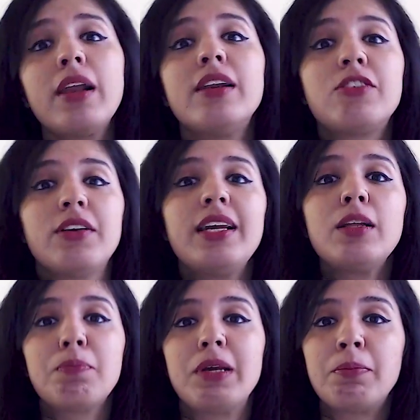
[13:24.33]
literally
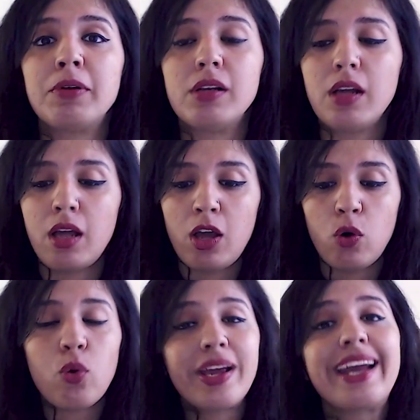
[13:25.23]
the people
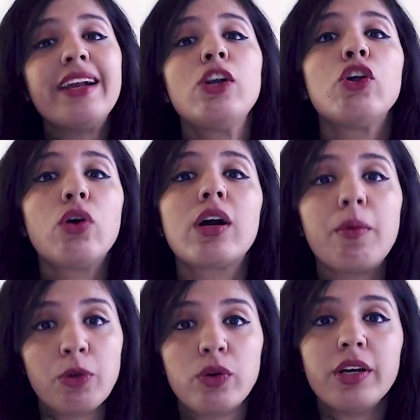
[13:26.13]
who get into your
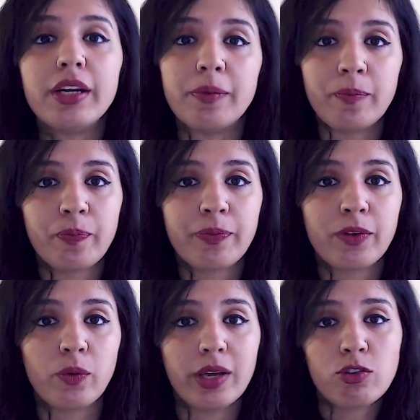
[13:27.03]
community.
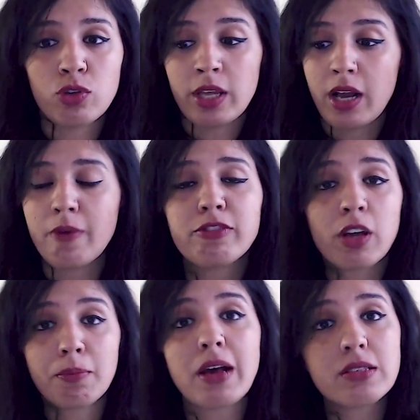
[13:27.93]
Okay, so they come for
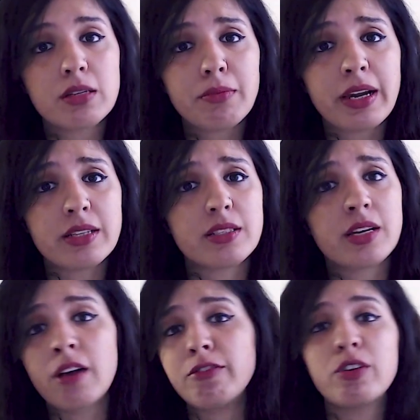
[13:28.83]
your masterminds, they
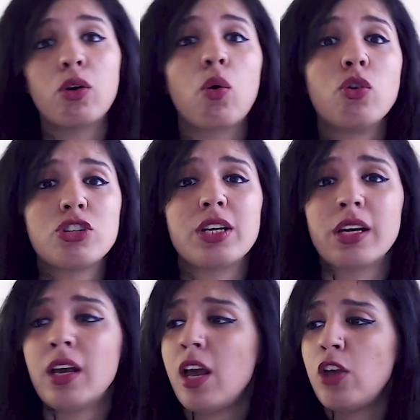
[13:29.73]
come for your
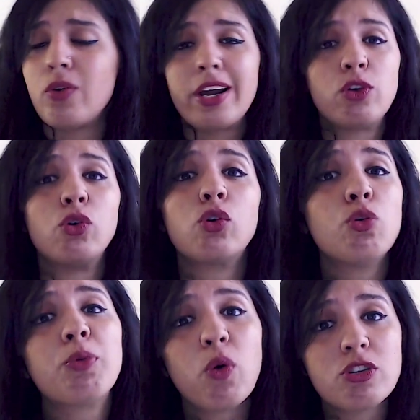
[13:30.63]
coaching, you can do
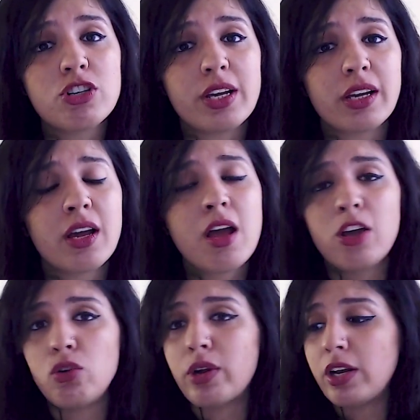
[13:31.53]
group coaching,
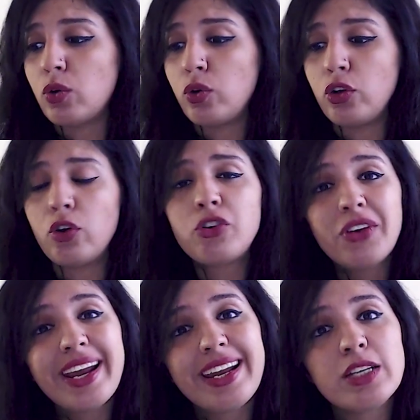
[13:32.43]
you can do
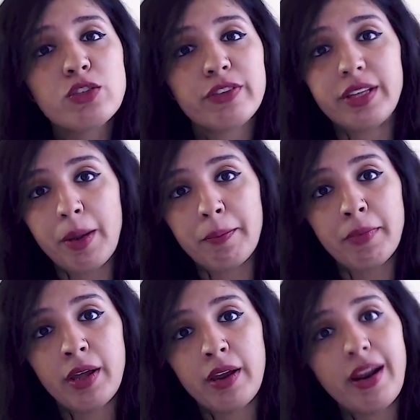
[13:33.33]
trainings for them,
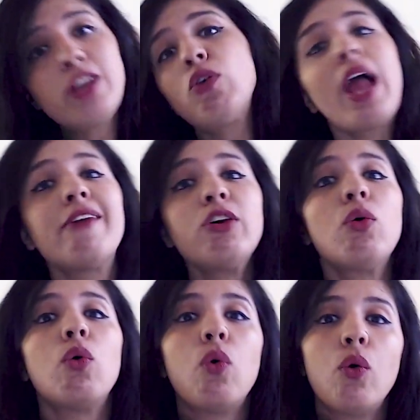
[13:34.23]
right? You'll have your
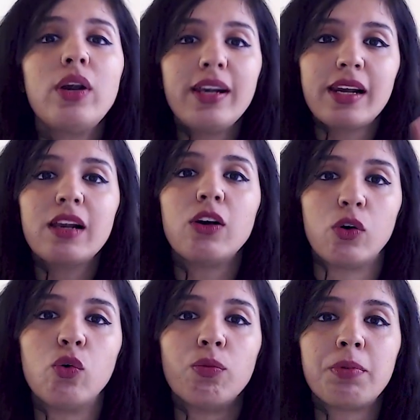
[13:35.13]
own little
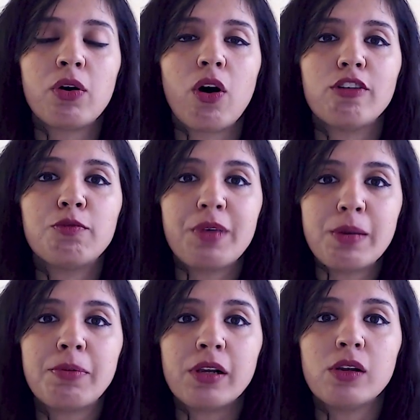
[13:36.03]
group of
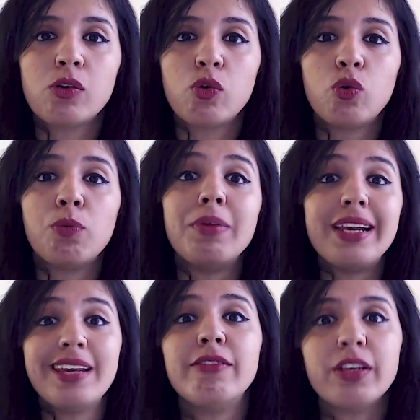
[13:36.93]
people who
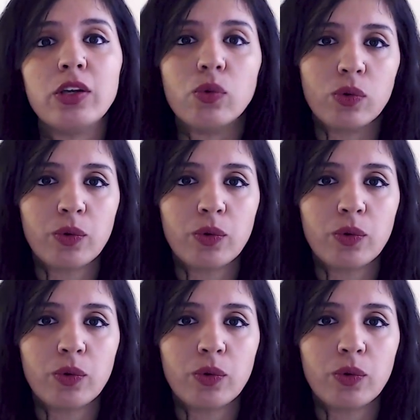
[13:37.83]
believe in you,